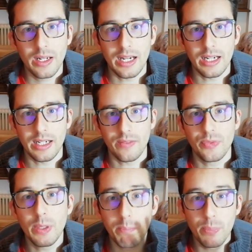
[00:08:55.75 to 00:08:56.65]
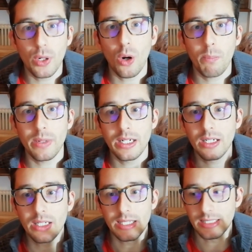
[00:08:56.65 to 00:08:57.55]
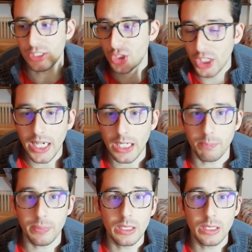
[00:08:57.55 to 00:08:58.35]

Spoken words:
the proper shape,